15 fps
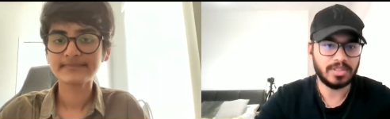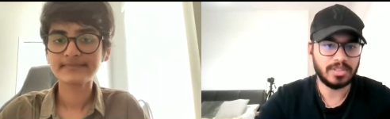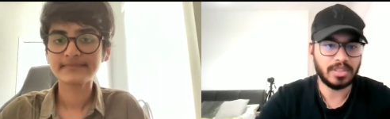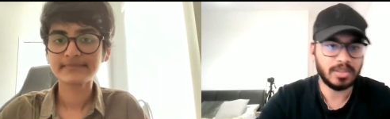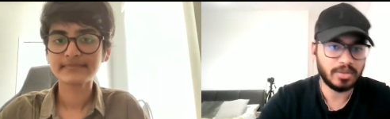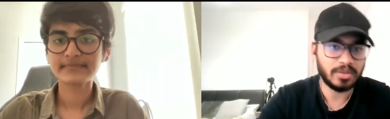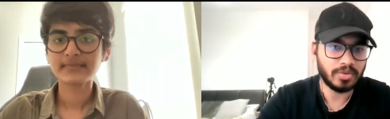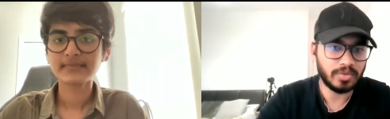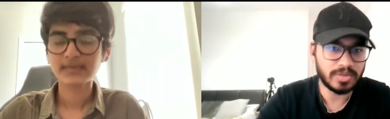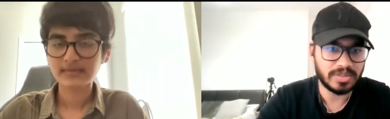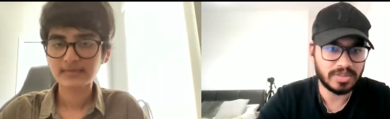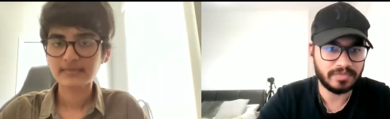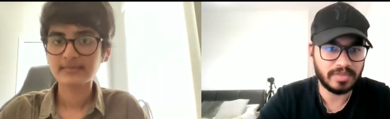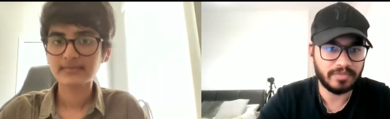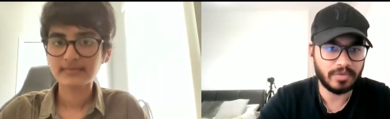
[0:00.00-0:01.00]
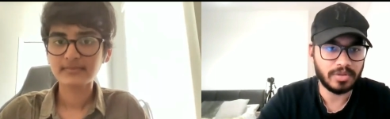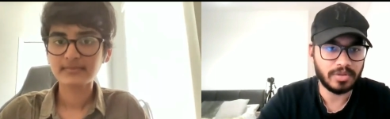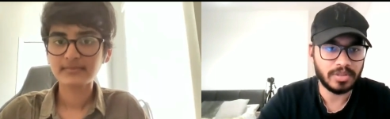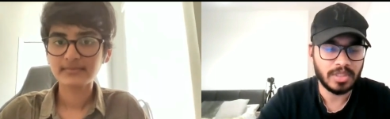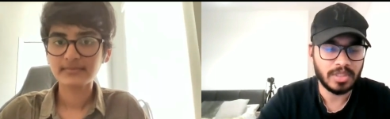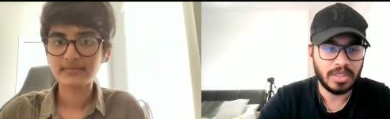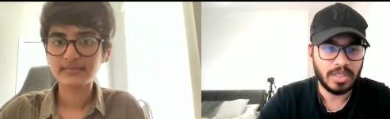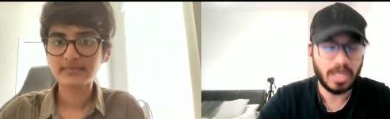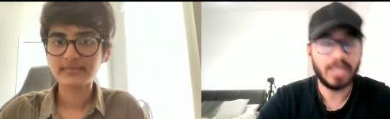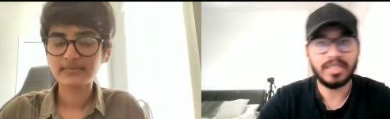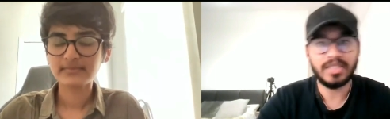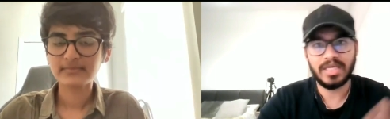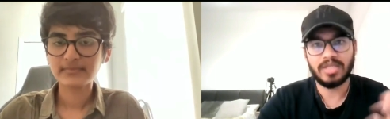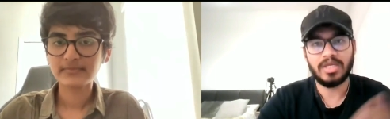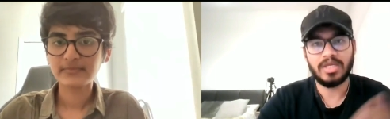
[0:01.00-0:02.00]
Speaker 1: with the course if they want ah,
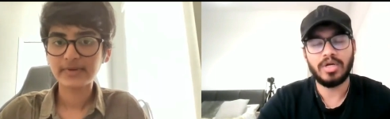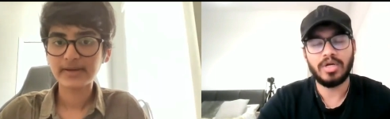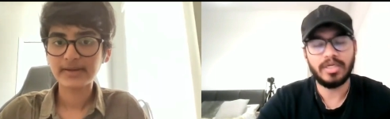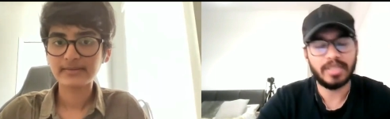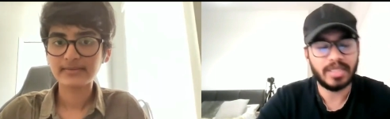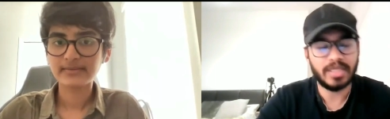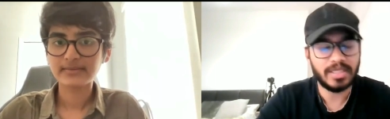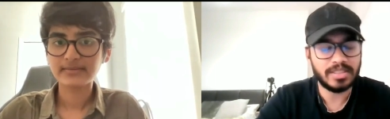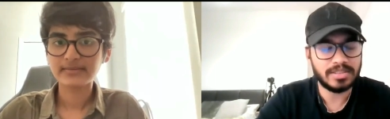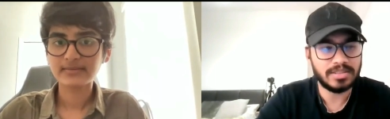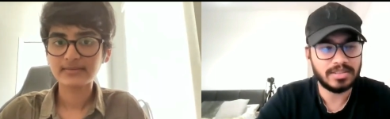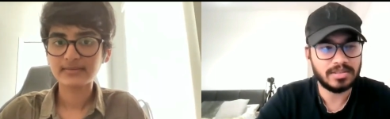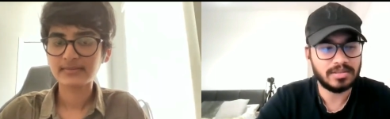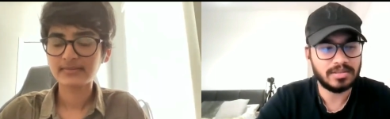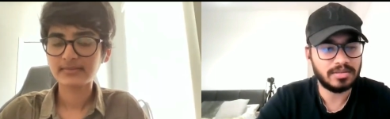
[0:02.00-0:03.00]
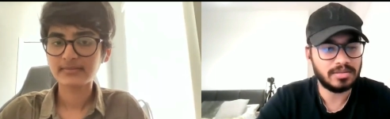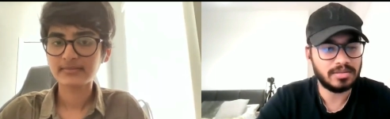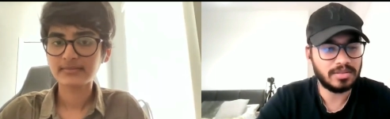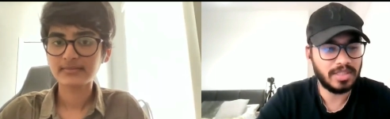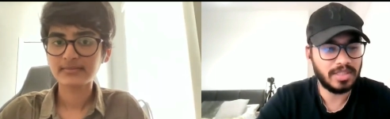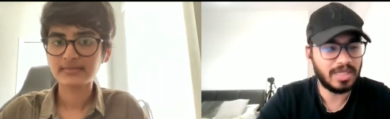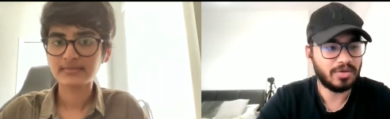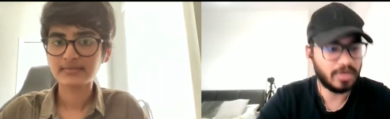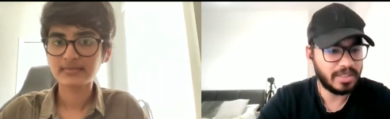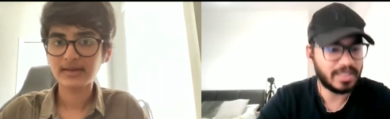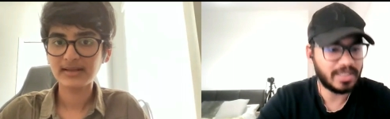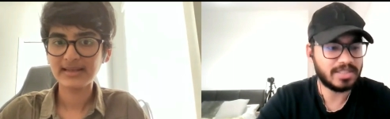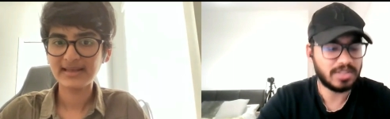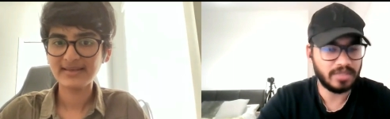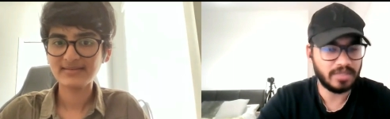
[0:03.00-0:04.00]
they, they call yeah. it as uh, they are called it
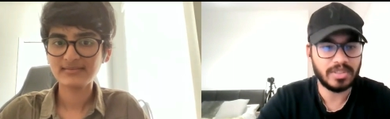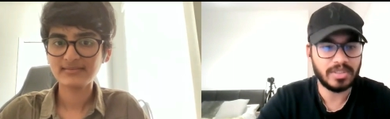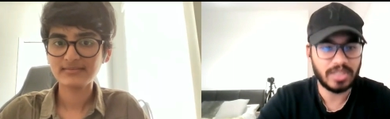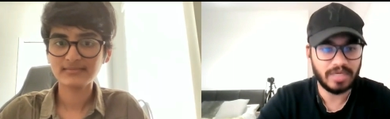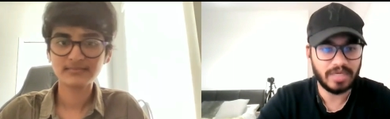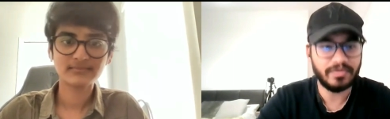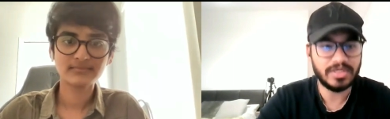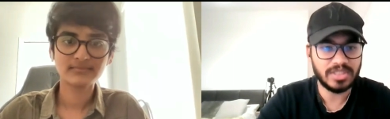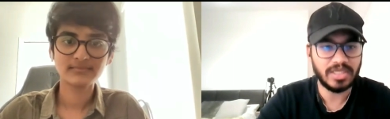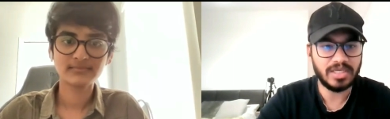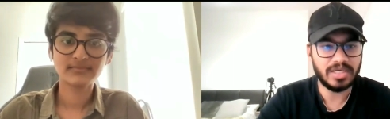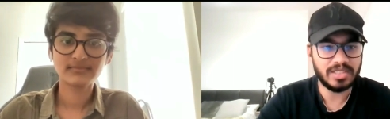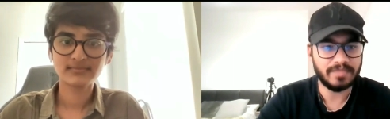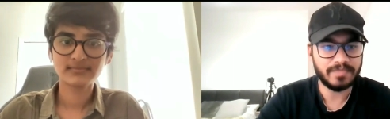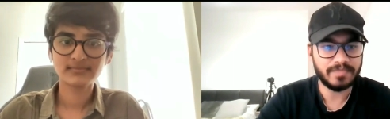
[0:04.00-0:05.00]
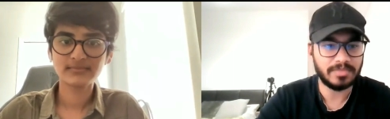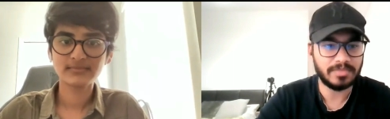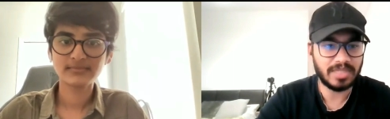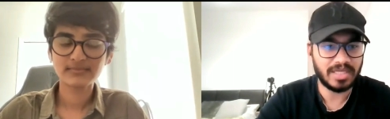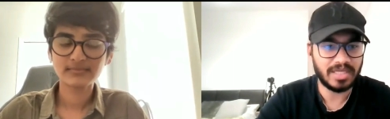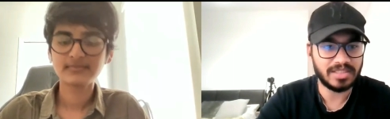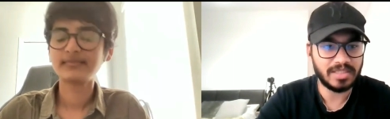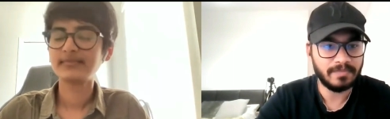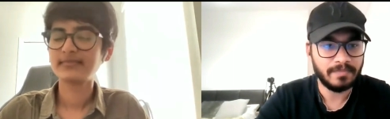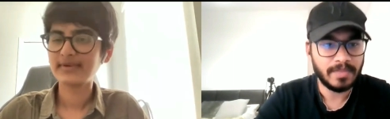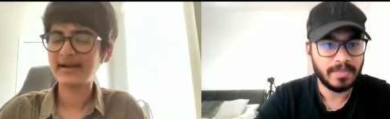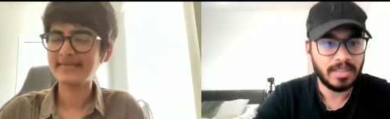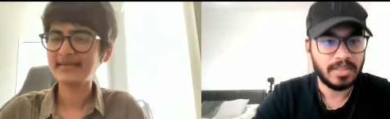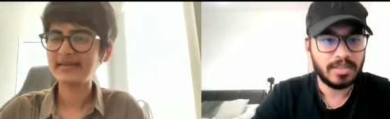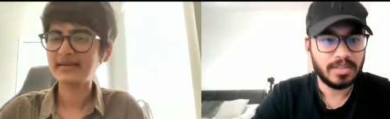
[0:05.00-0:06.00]
as conver- conversion degree something like that
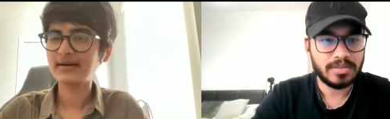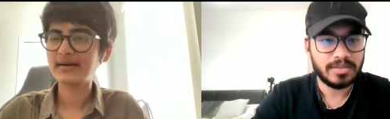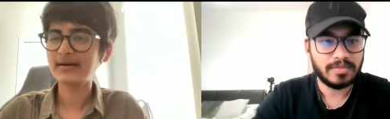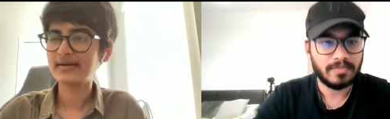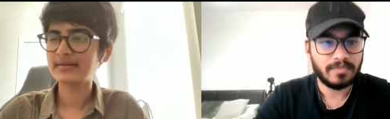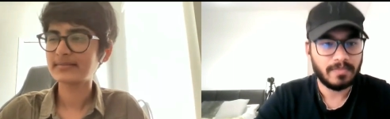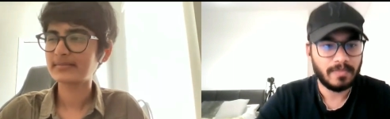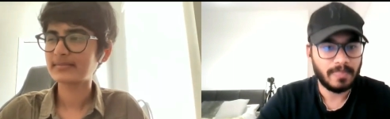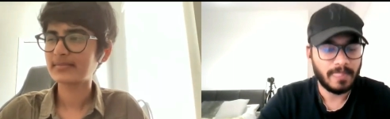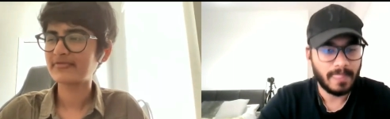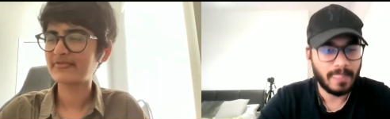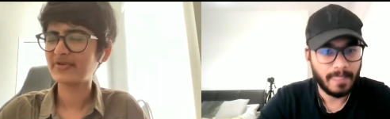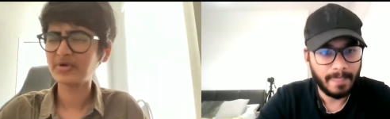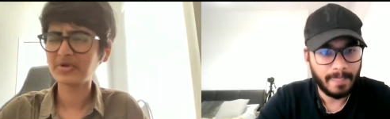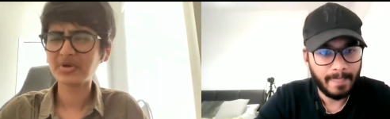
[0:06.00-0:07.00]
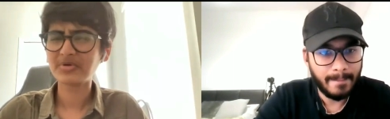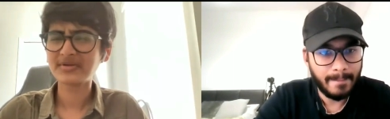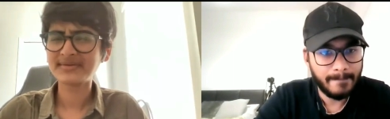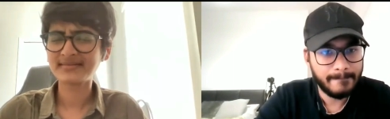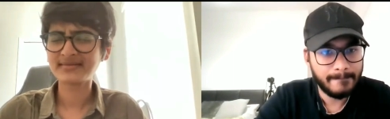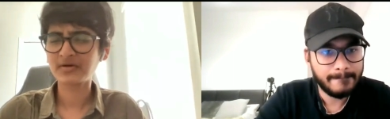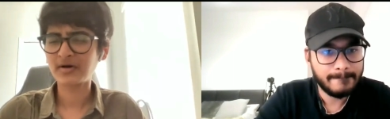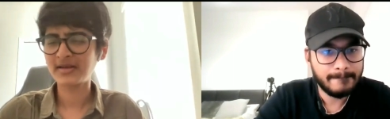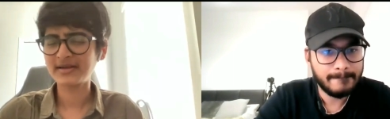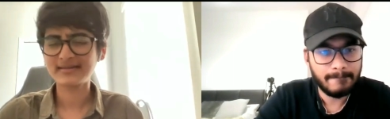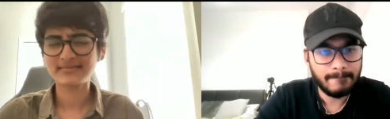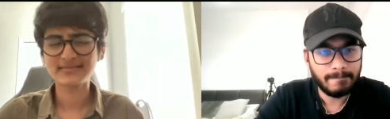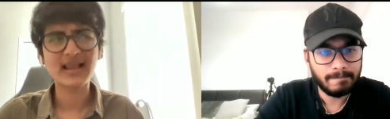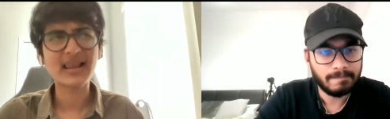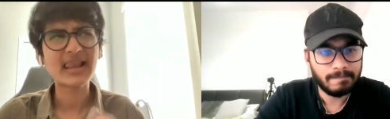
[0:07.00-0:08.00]
Speaker 2: i think here a few universities call
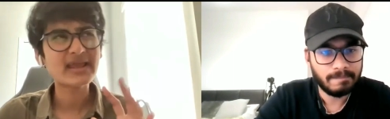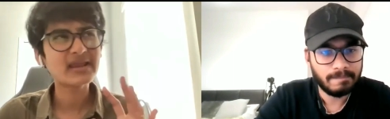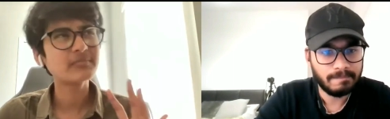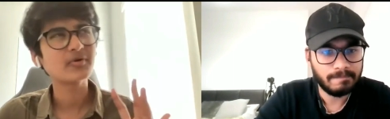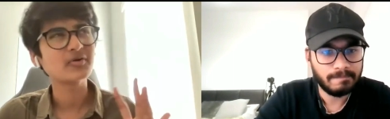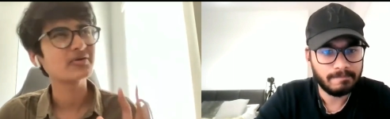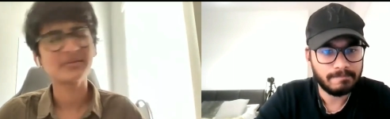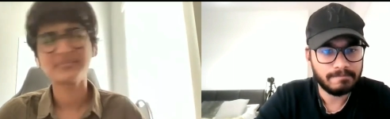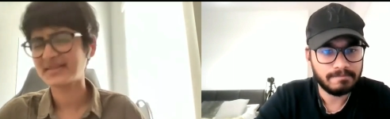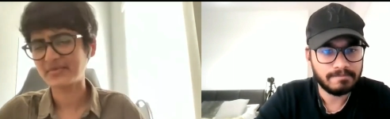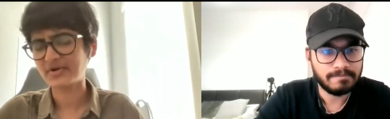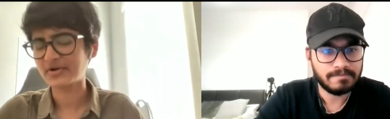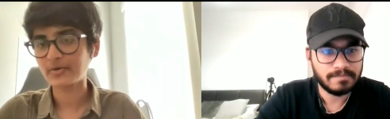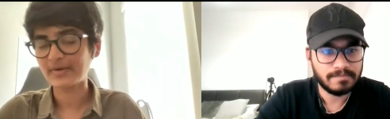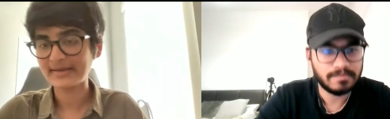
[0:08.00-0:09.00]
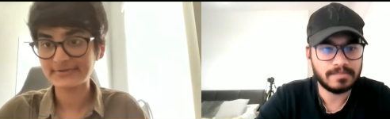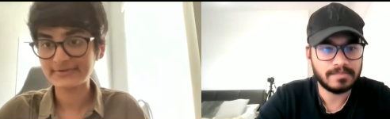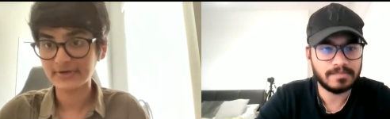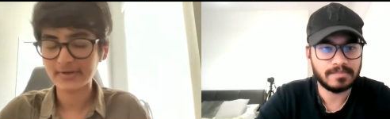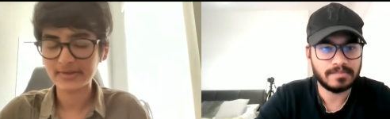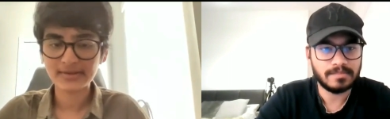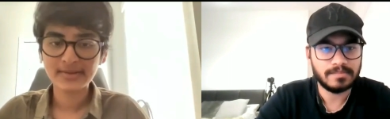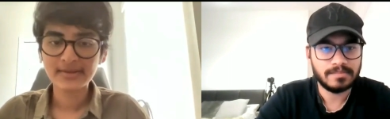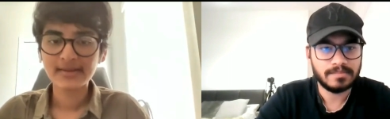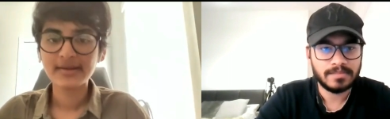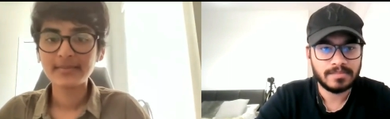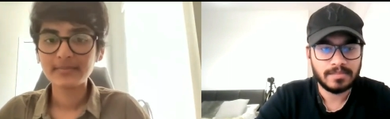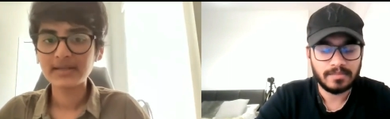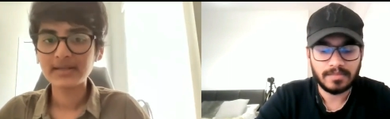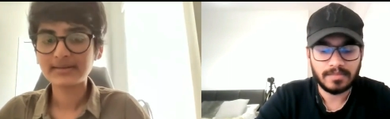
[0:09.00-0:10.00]
it as aligned programs i'm not quite mm-hmm. sure
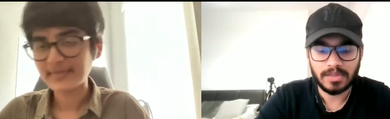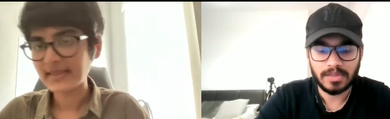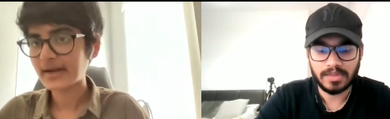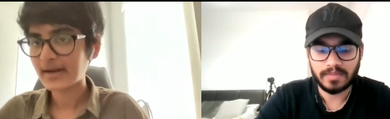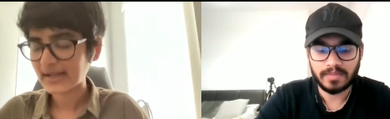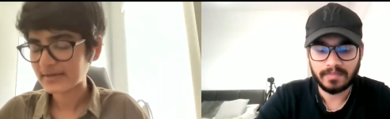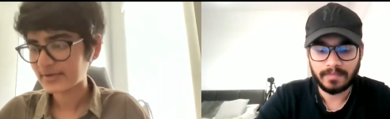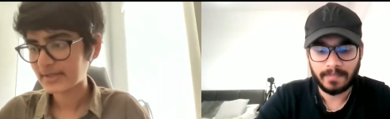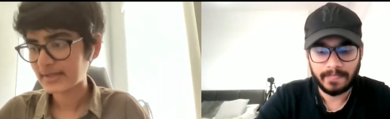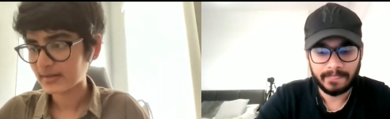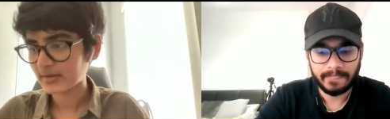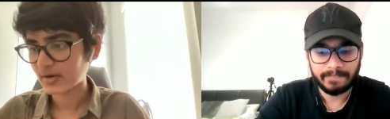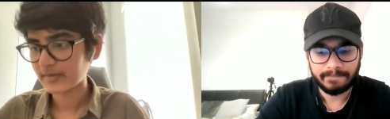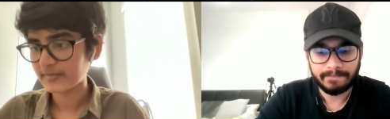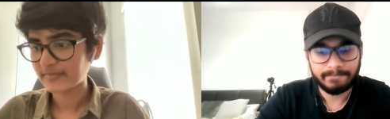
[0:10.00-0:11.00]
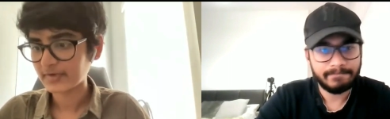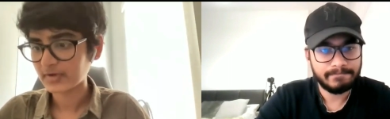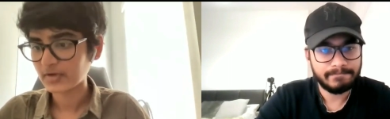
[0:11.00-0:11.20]
but yeah. there are actually like a lot of